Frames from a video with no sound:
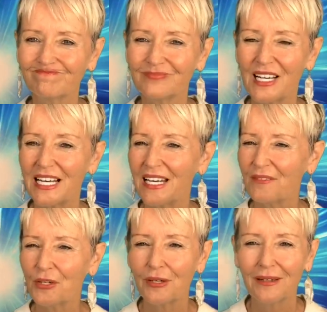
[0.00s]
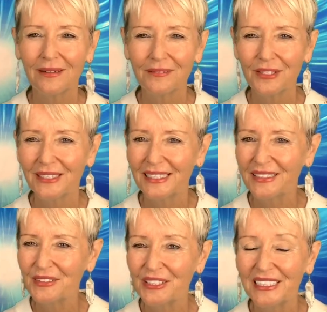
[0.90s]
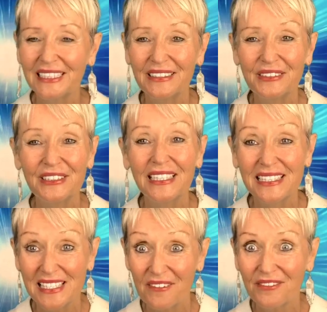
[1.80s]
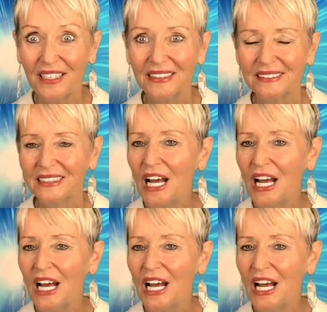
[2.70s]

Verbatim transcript: I love you, I love you, I love you, I love you. Let's have fun.